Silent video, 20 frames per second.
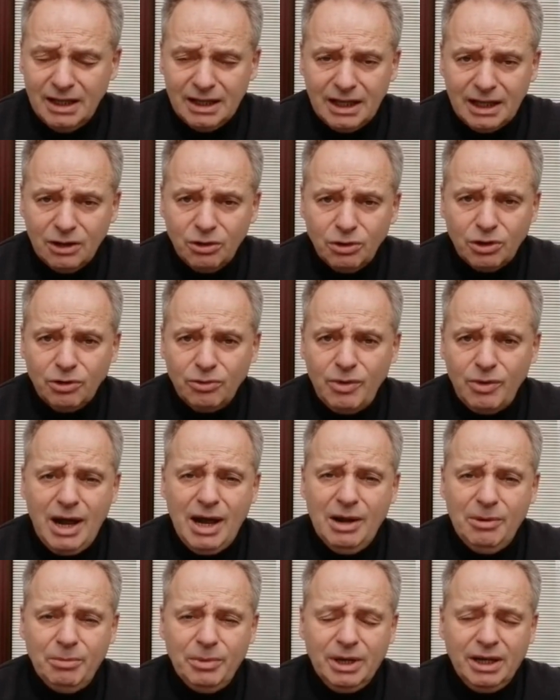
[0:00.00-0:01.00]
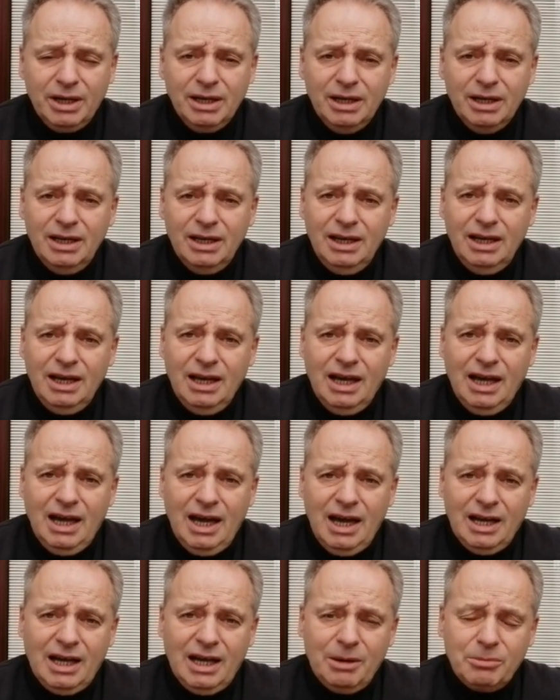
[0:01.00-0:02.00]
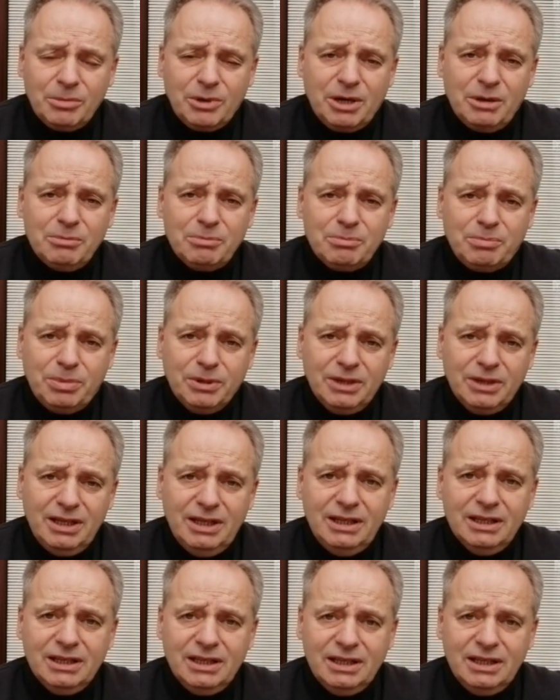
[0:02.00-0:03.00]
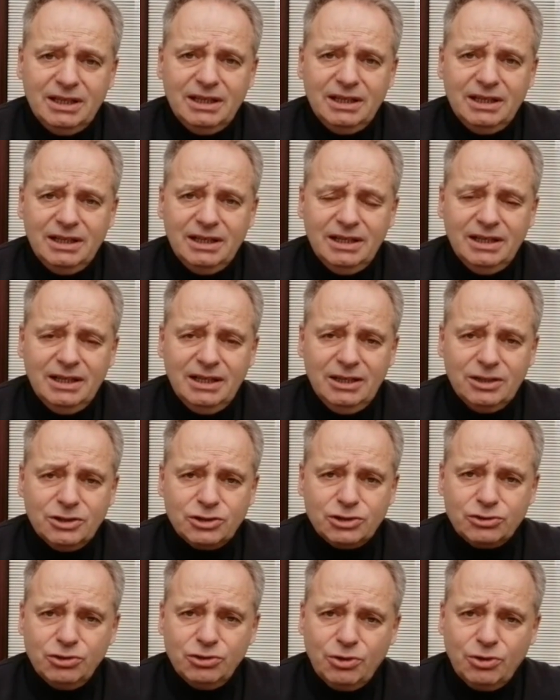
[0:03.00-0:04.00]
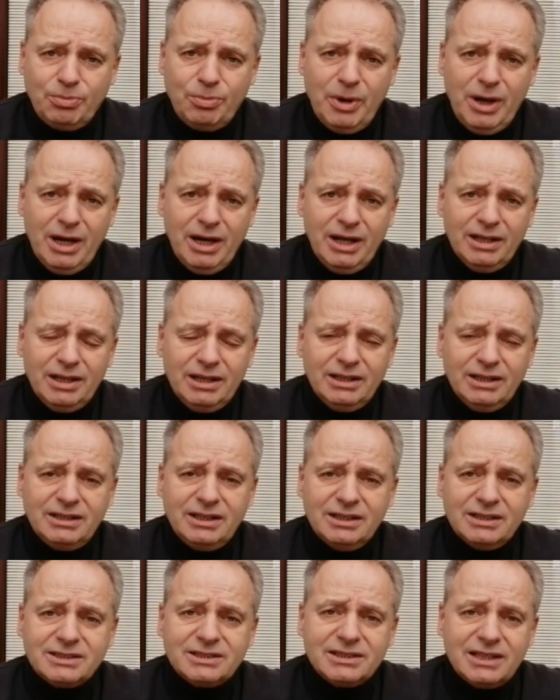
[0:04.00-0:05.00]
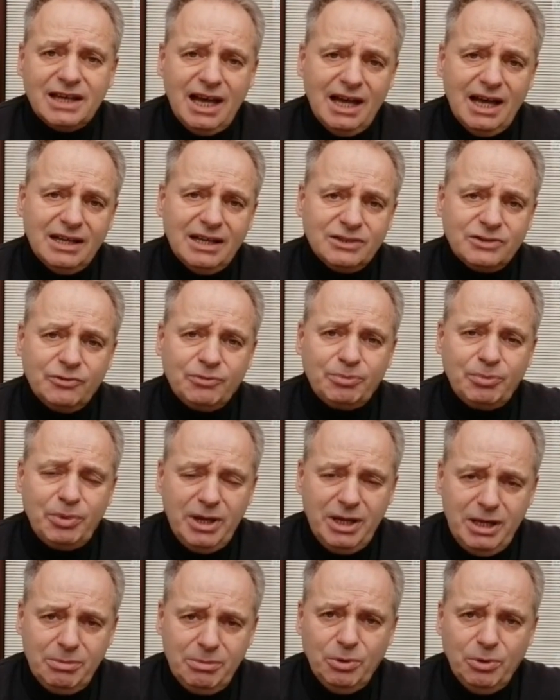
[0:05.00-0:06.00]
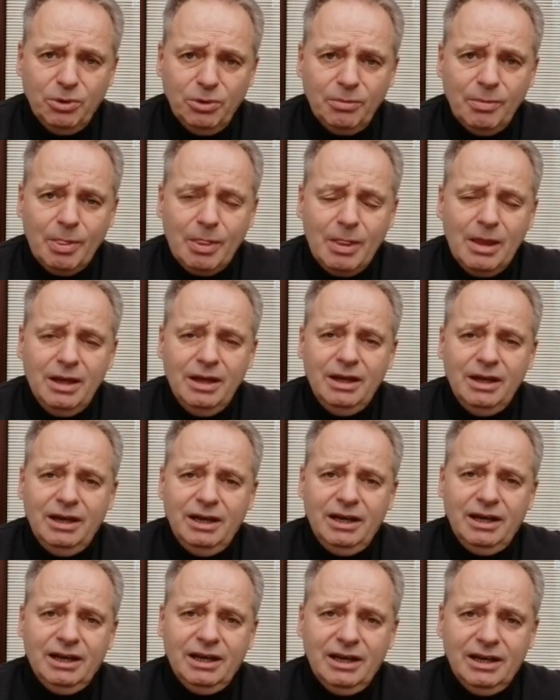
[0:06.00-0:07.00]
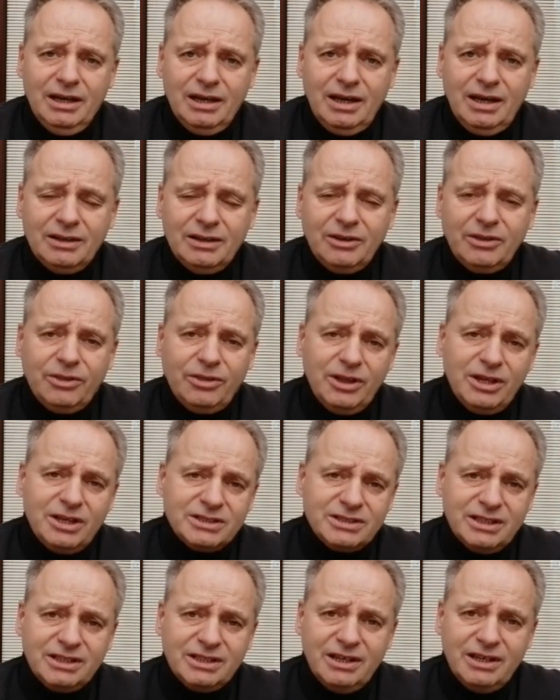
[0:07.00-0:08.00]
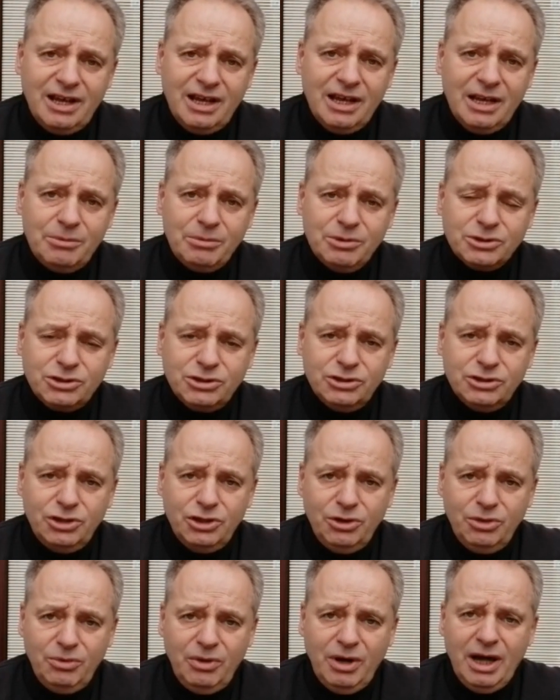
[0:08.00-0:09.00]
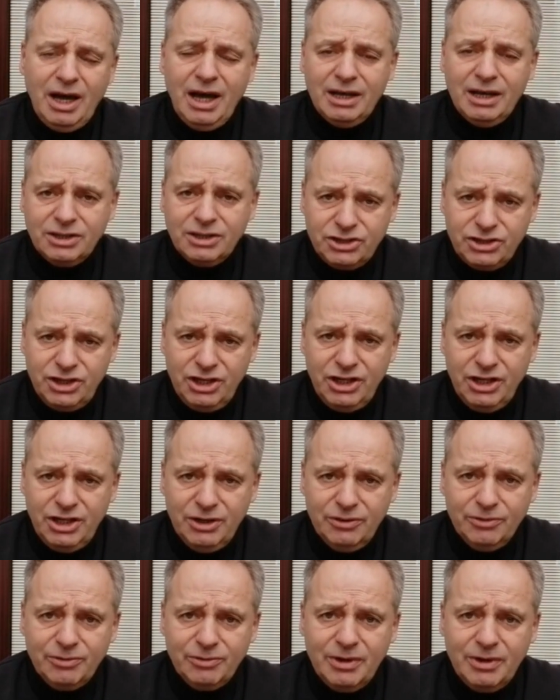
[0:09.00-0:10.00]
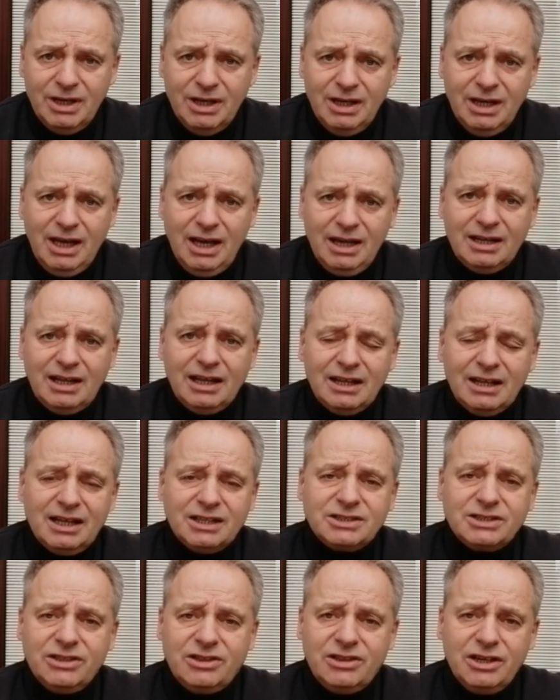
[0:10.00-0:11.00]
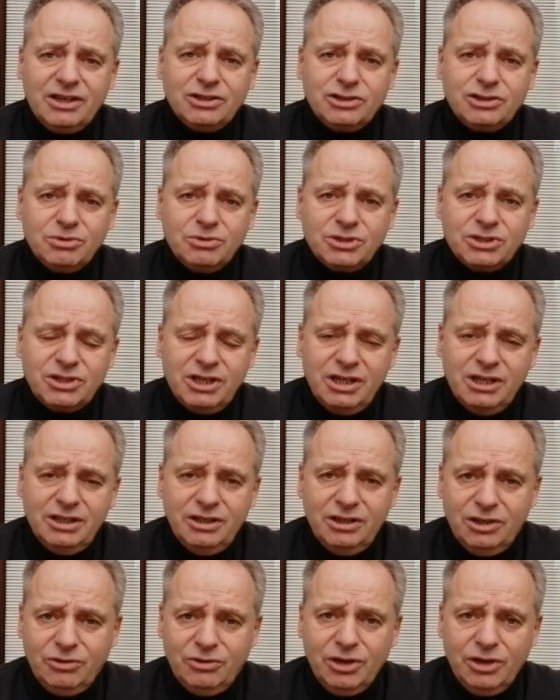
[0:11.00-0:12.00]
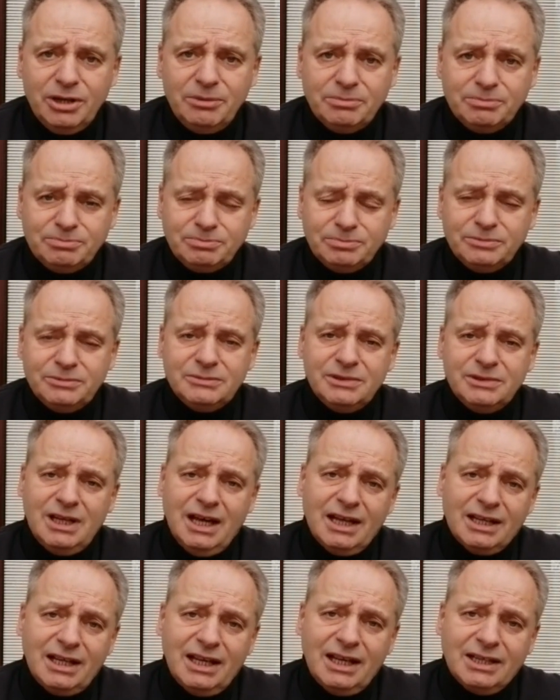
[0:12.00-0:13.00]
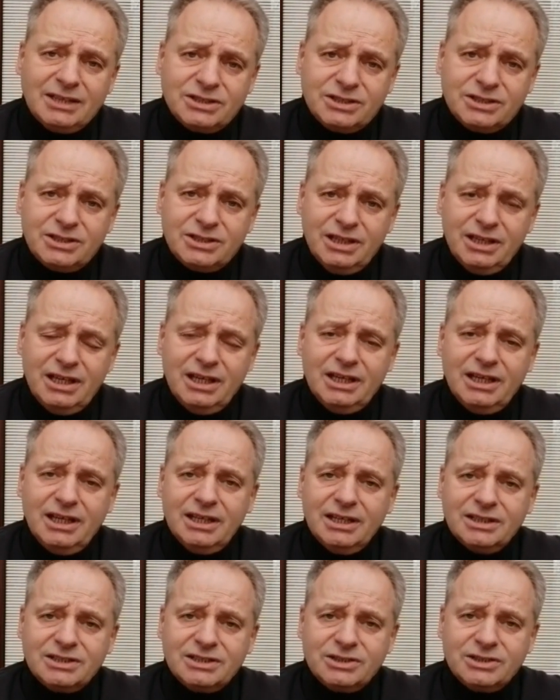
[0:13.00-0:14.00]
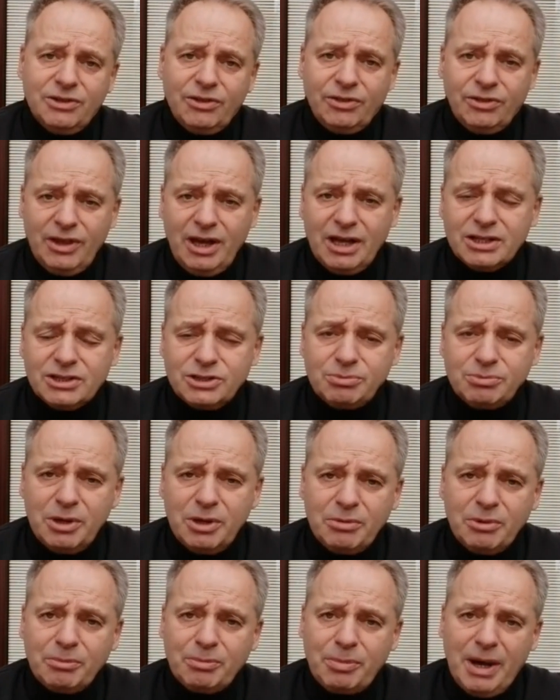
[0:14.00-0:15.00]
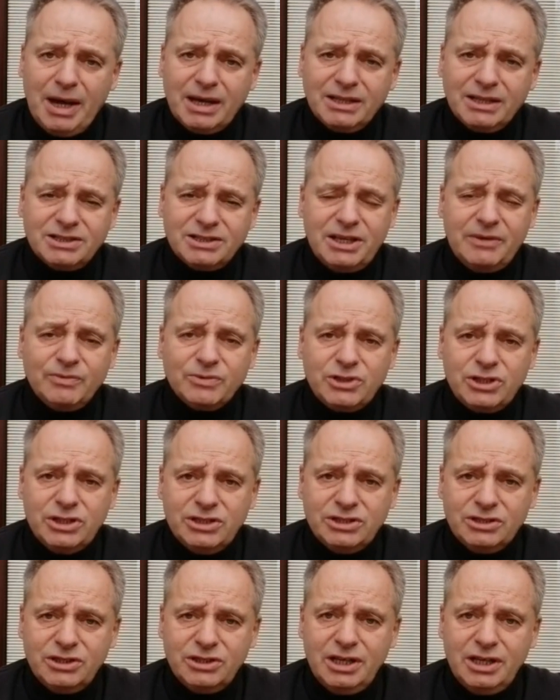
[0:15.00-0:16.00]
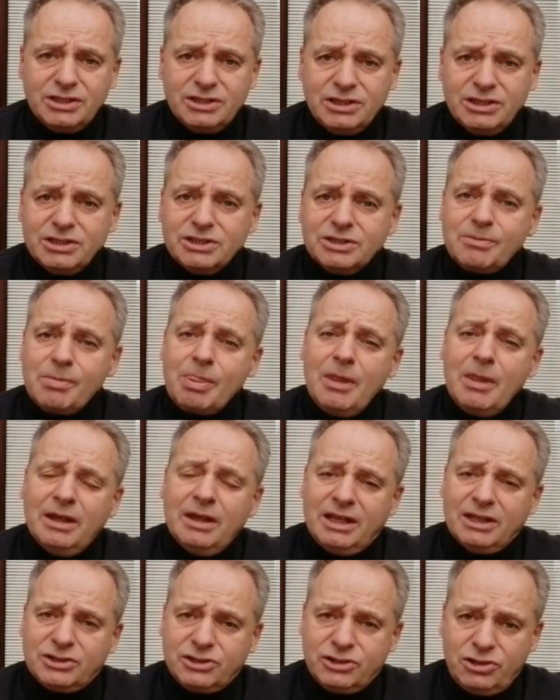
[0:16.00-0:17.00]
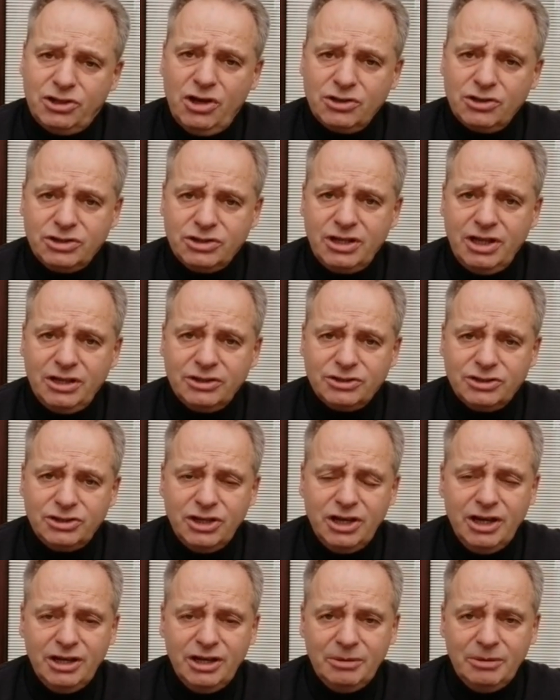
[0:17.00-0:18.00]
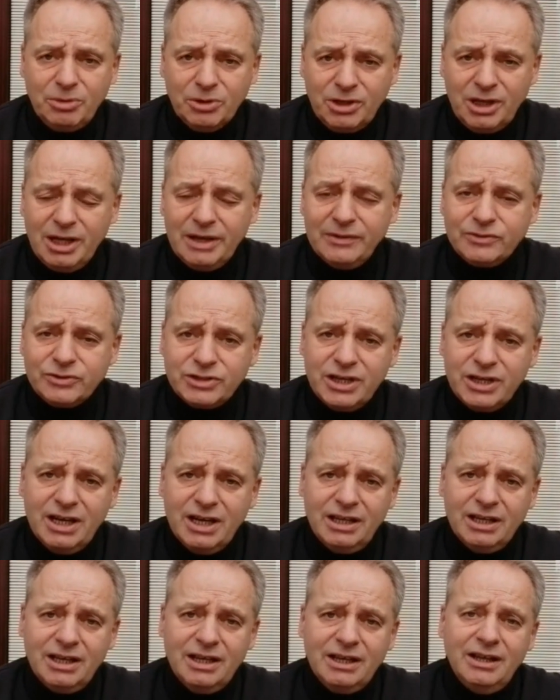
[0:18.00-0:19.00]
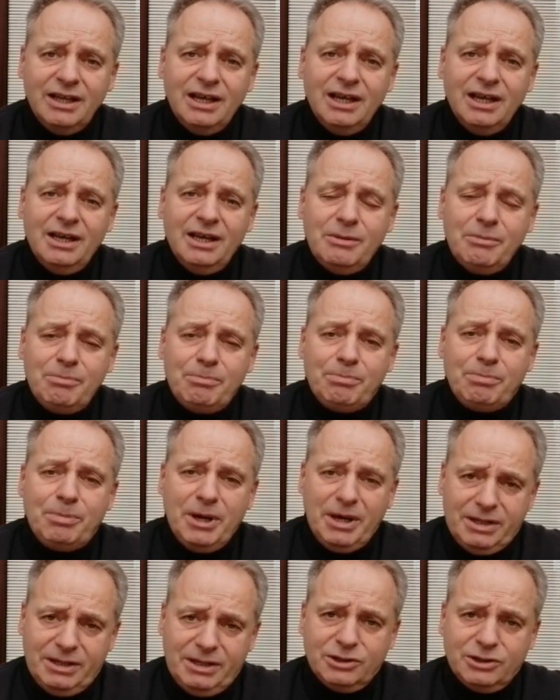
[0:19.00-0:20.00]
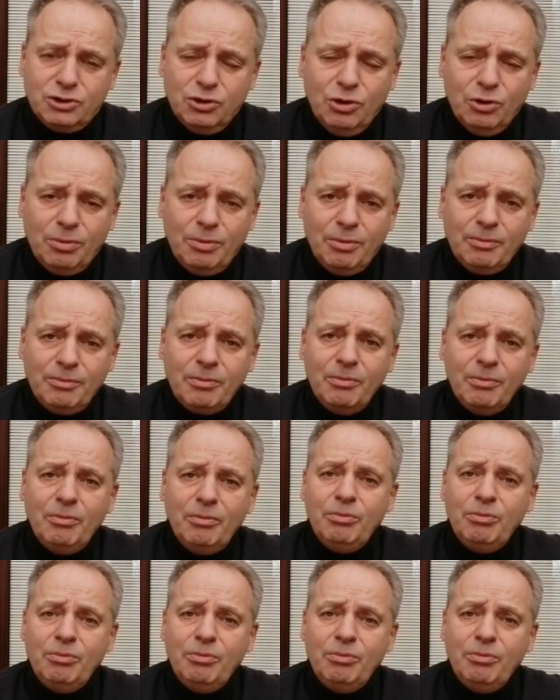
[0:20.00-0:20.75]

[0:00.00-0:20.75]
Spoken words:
And I look around me, and I'm completely struck by the talent of people and the things that they're able to do and achieve. And I'd like to think, to a certain degree, that it's thanks to people back in the 70s and 80s that started that journey. But they've certainly picked it up,